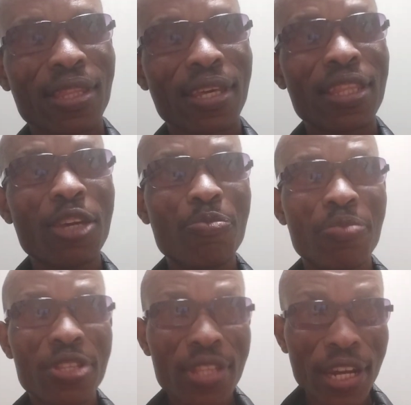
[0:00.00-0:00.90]
Then
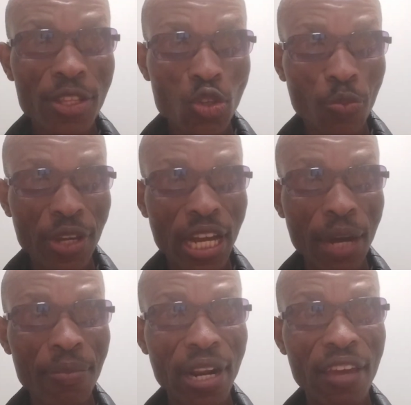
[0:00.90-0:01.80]
they started to
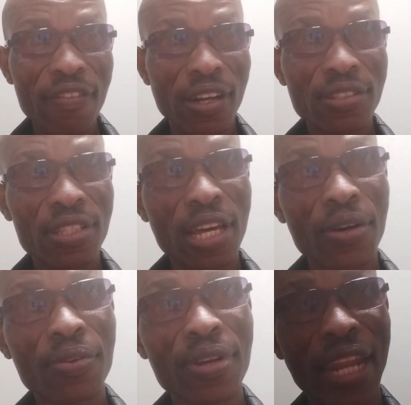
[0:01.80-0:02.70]
become rivals now,
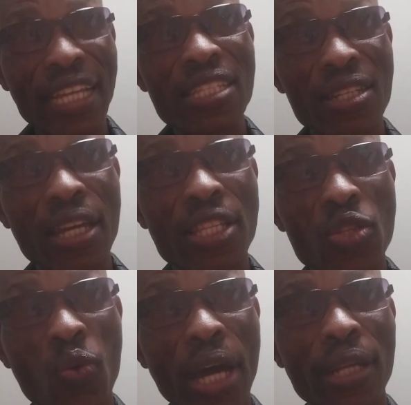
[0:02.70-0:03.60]

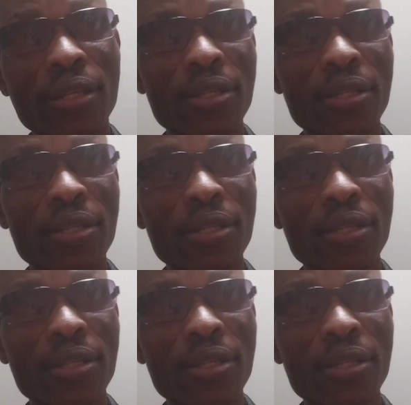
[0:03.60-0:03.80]
1991.